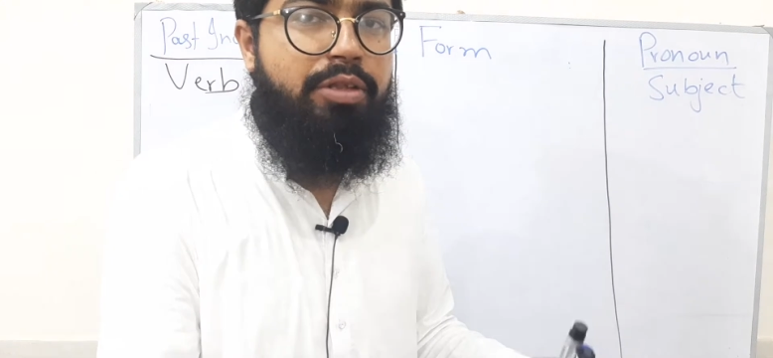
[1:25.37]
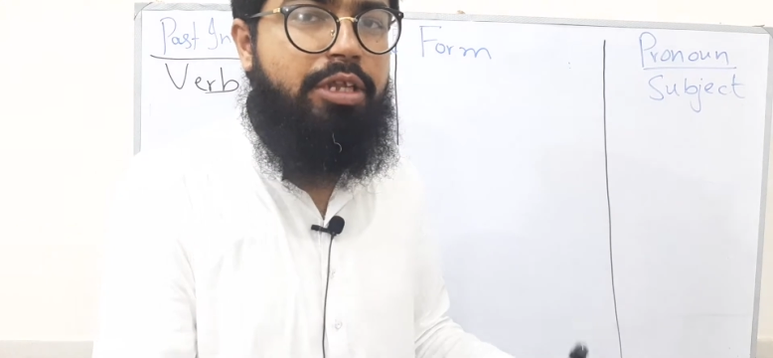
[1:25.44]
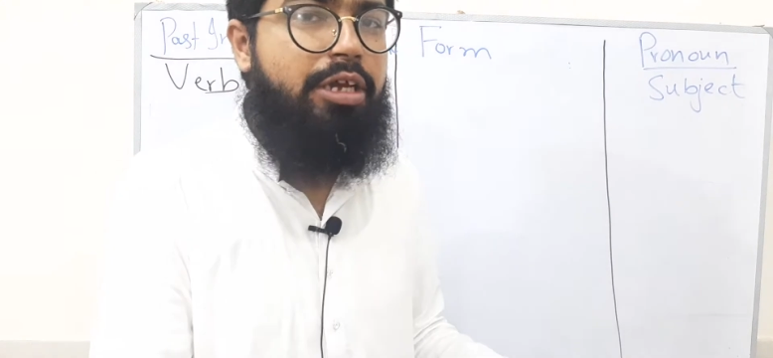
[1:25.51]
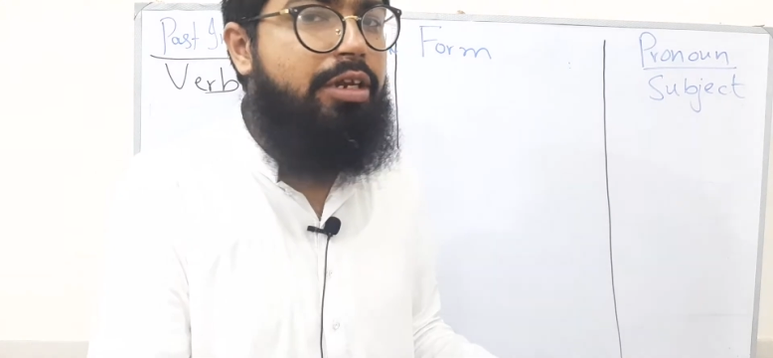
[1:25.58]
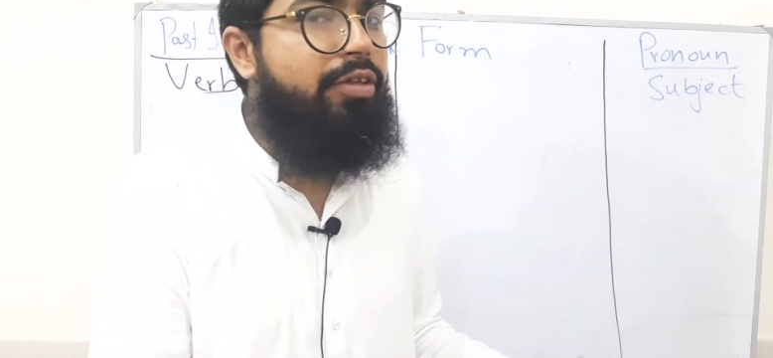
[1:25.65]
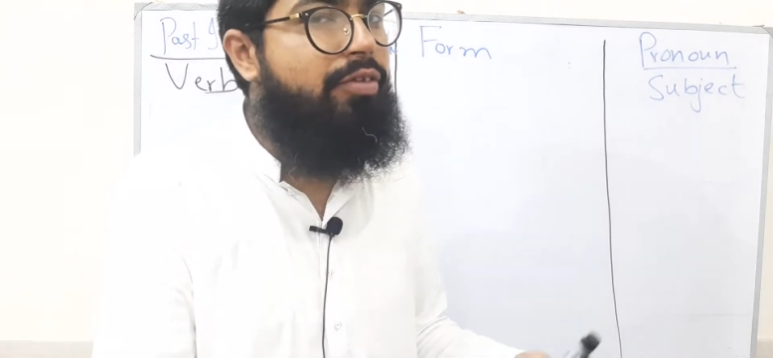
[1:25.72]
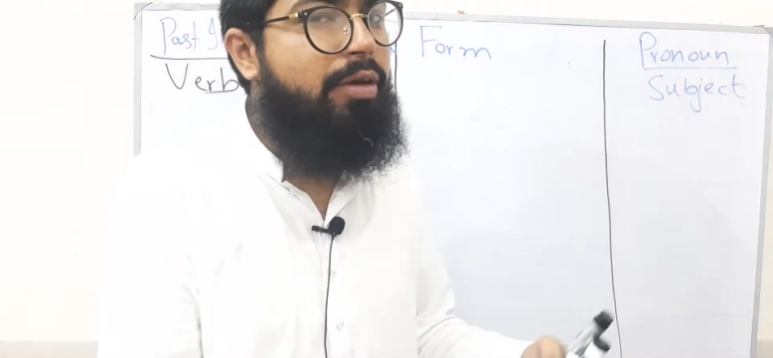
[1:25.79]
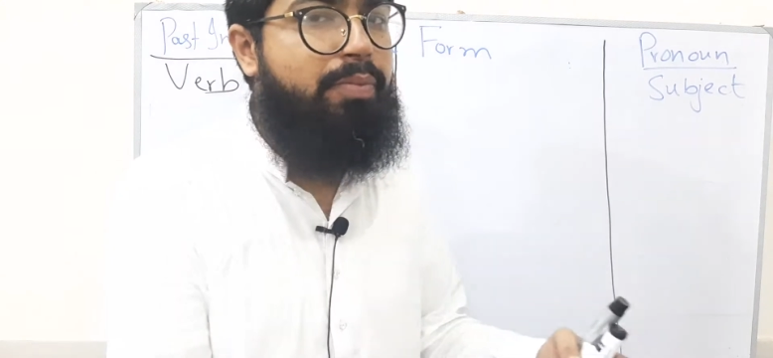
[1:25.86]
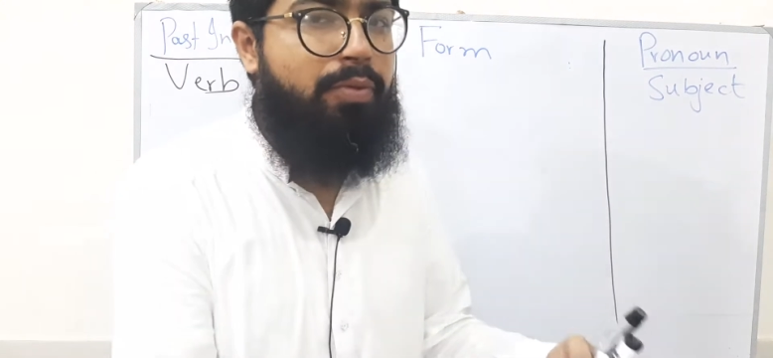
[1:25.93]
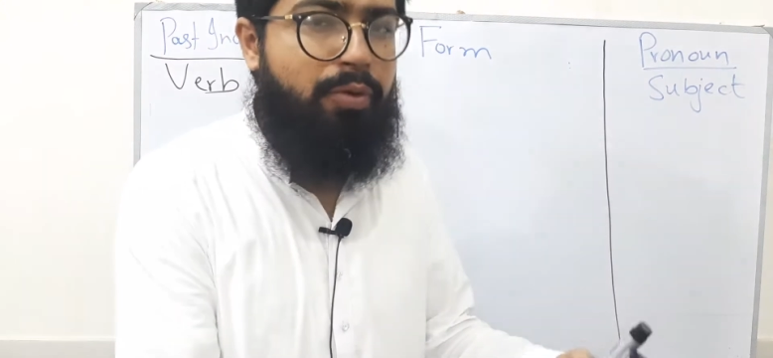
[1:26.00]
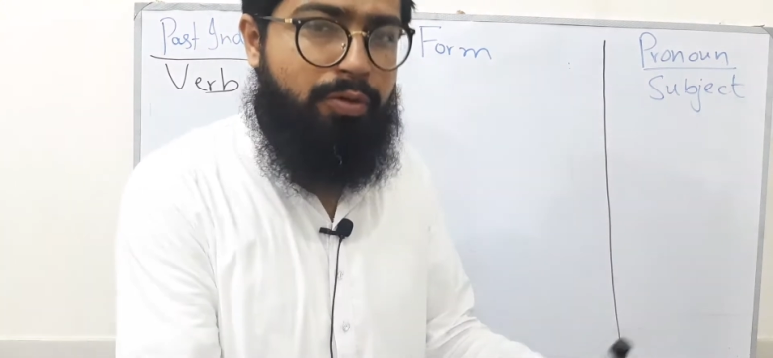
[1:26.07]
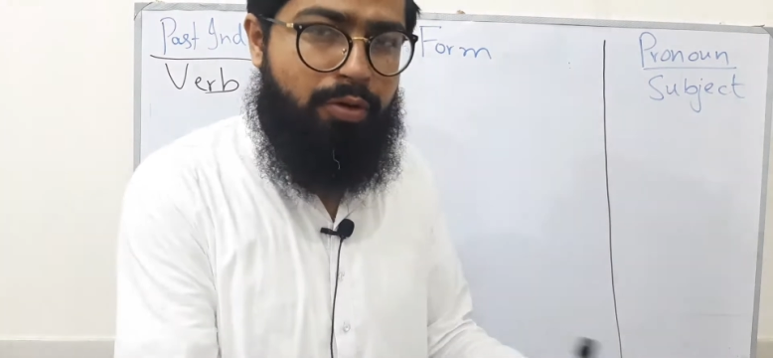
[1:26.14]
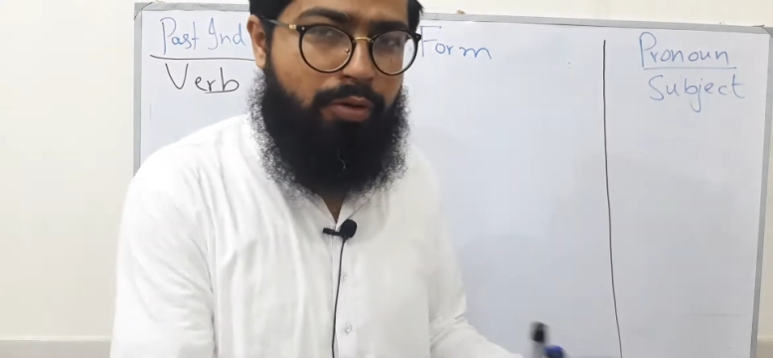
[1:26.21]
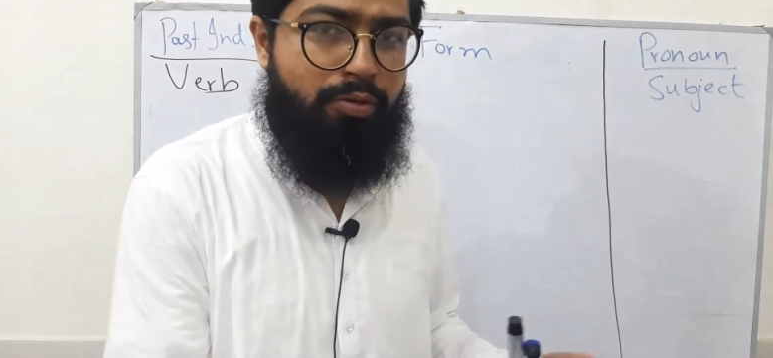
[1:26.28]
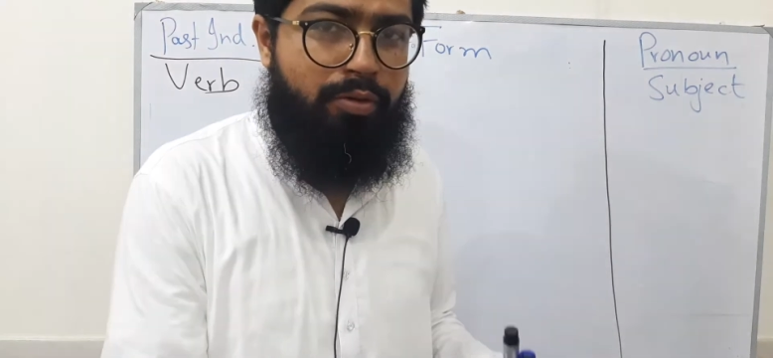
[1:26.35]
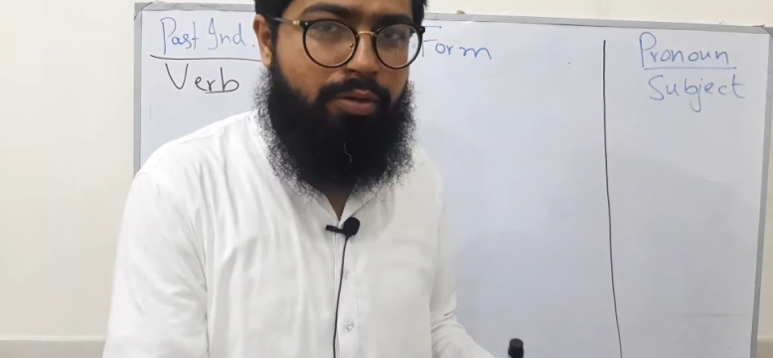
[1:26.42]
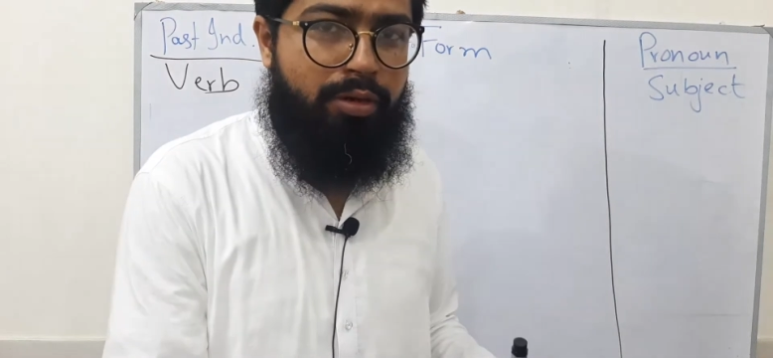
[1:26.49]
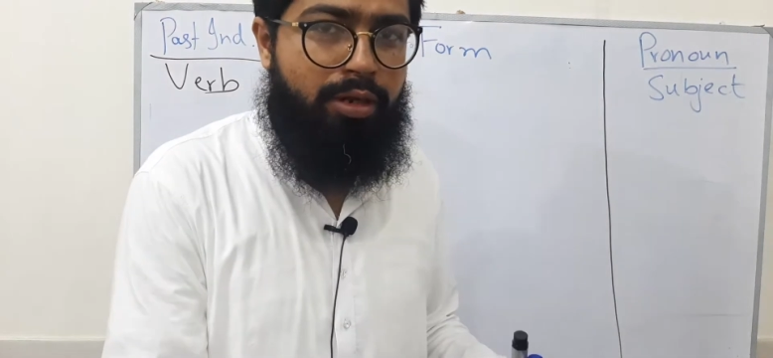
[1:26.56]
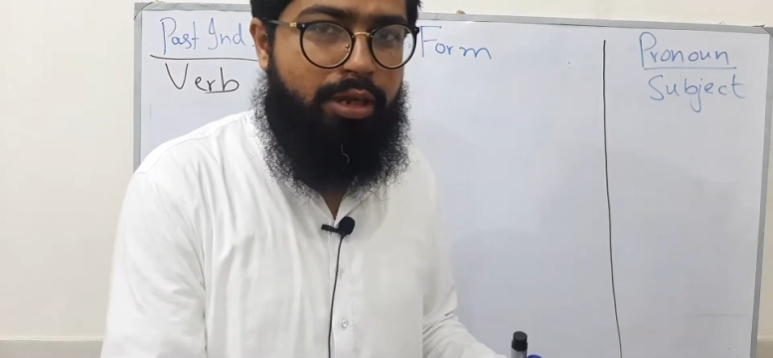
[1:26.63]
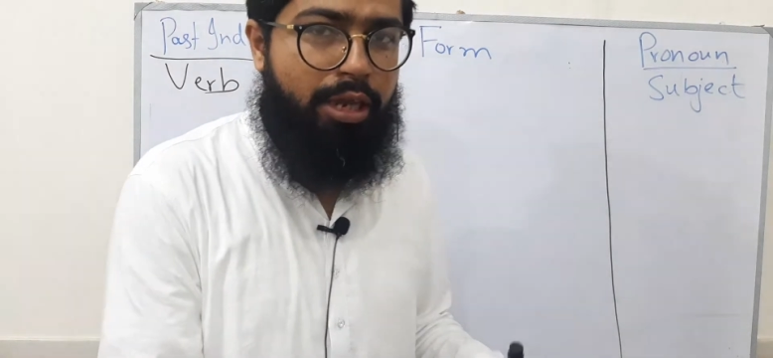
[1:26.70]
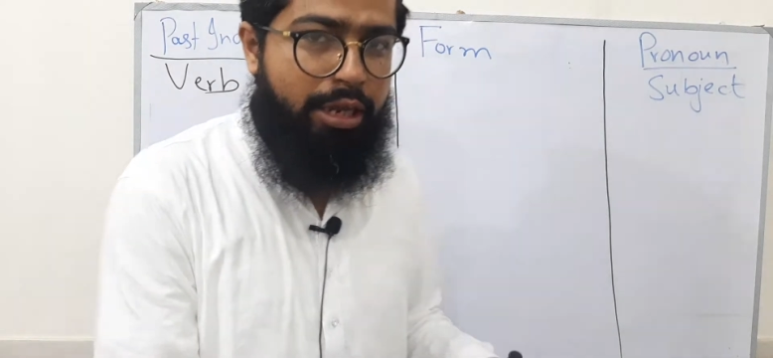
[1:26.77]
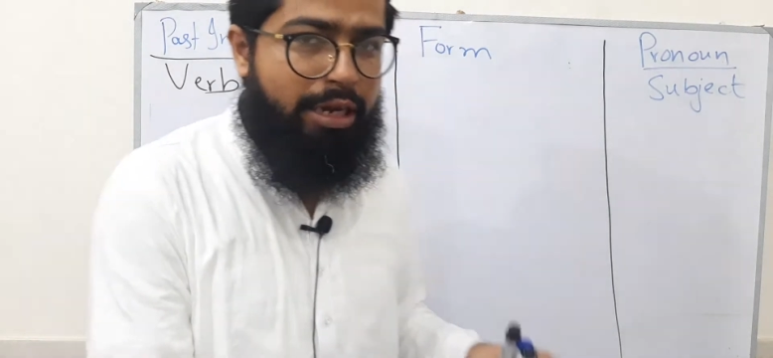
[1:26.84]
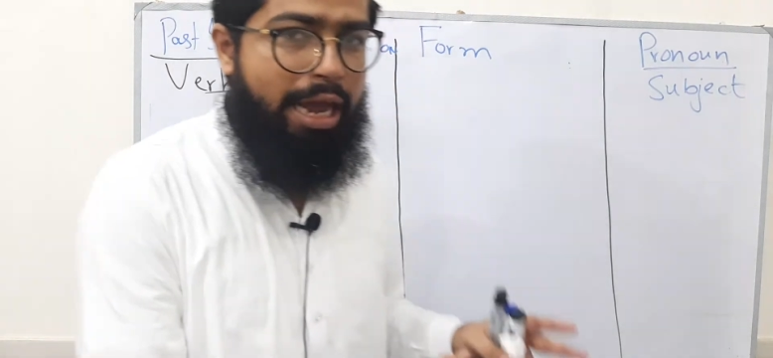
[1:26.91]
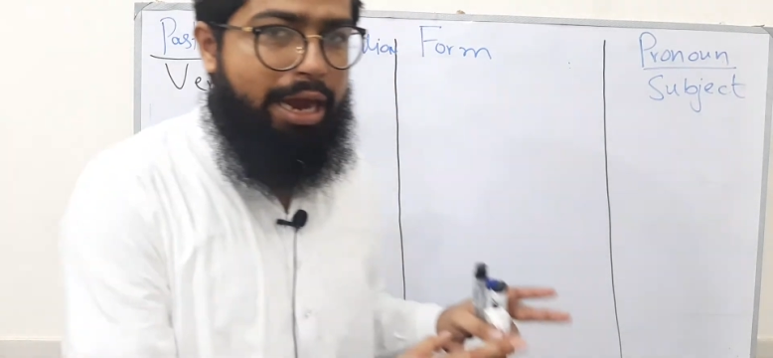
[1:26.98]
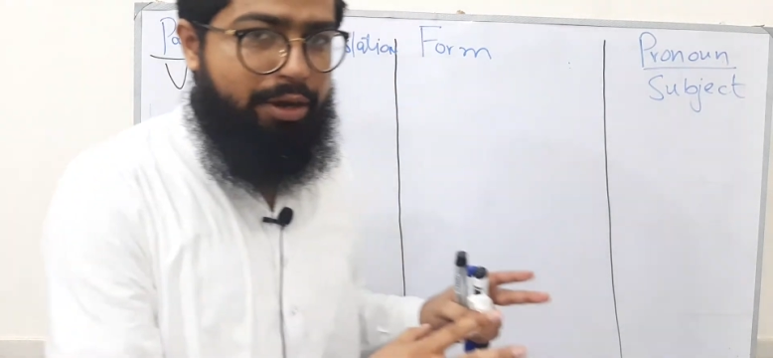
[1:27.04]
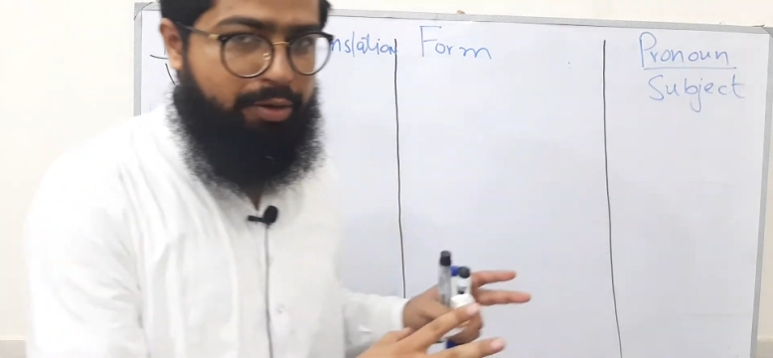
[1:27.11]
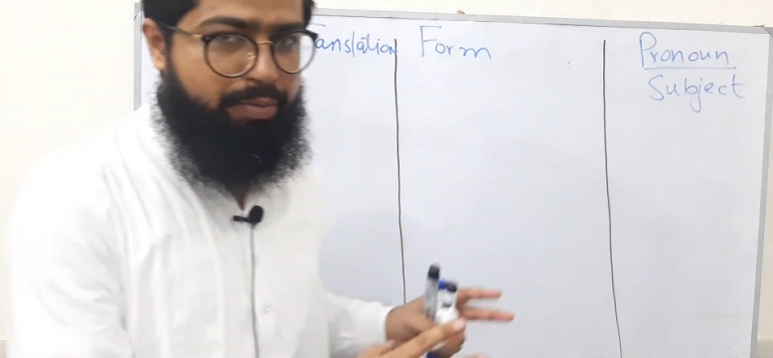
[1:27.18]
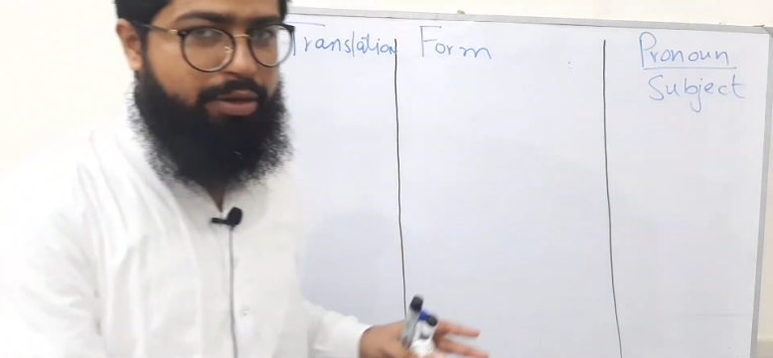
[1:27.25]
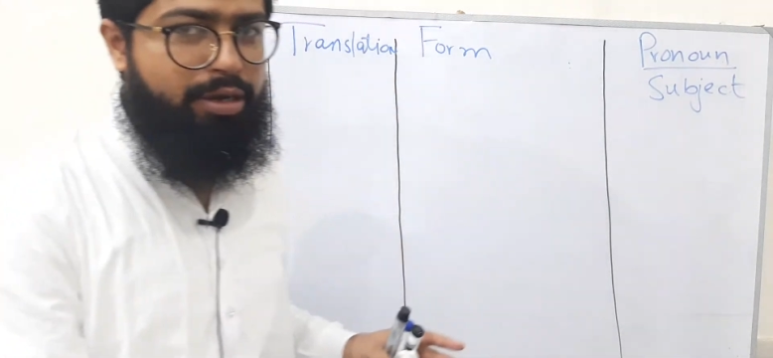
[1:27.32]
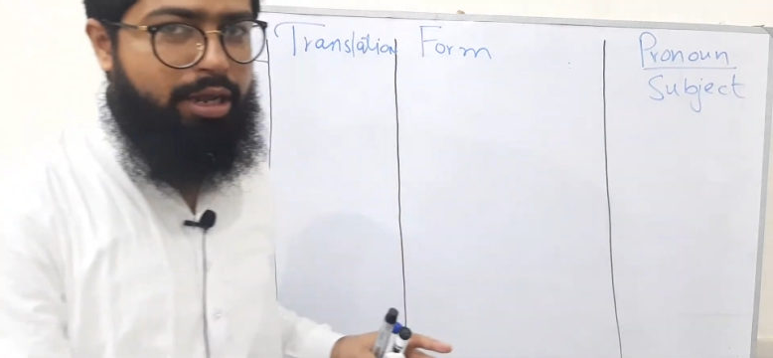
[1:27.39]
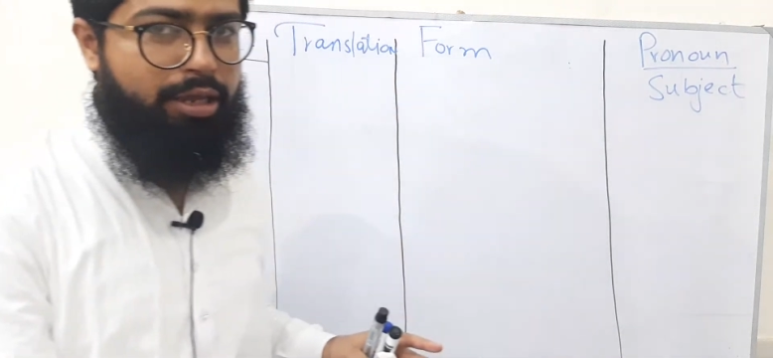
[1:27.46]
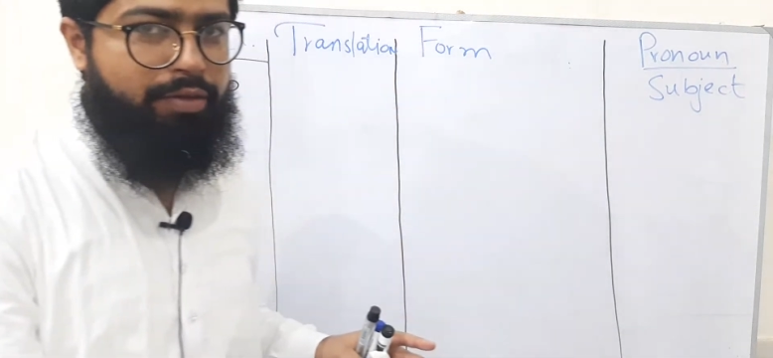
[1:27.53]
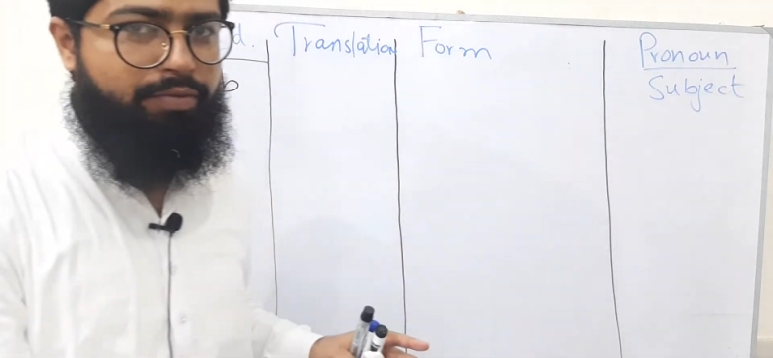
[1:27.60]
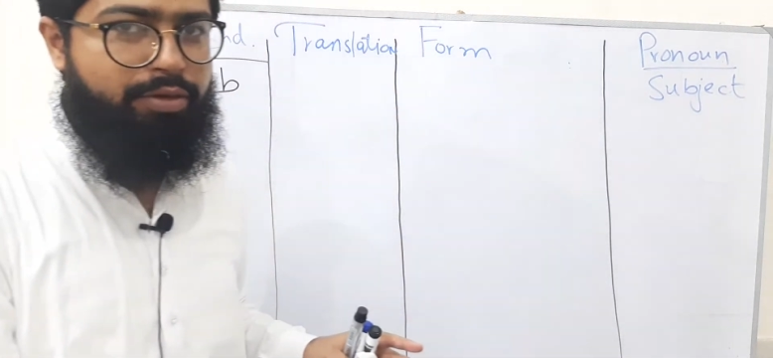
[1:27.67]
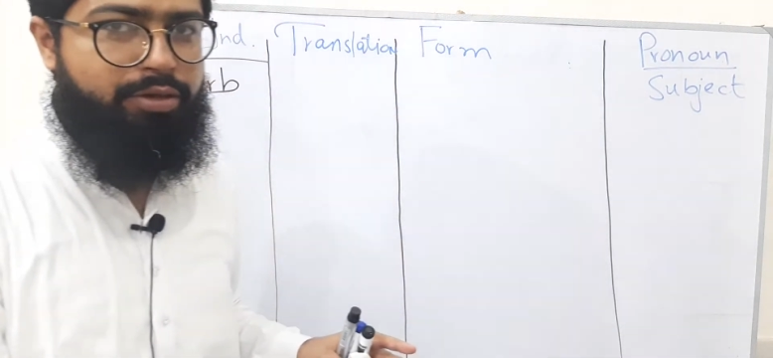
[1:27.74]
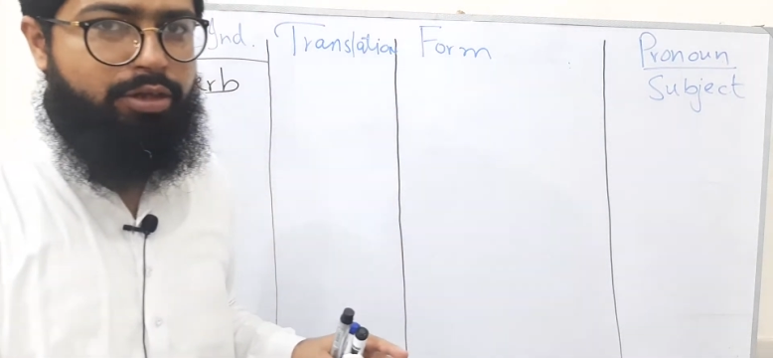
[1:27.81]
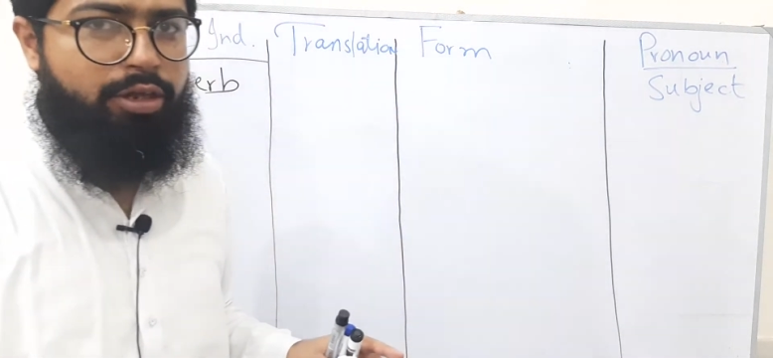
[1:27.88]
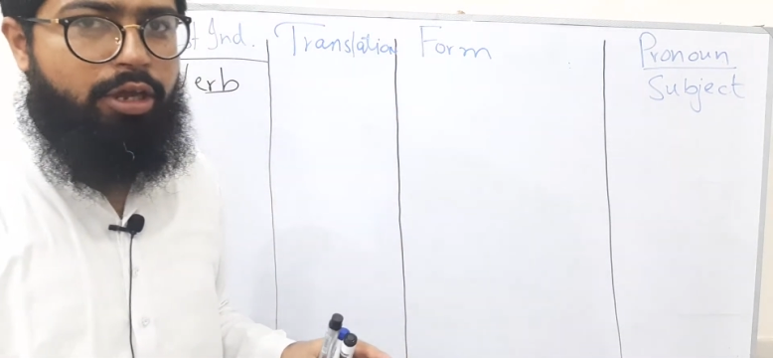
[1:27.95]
there is a pronoun in Arabic language.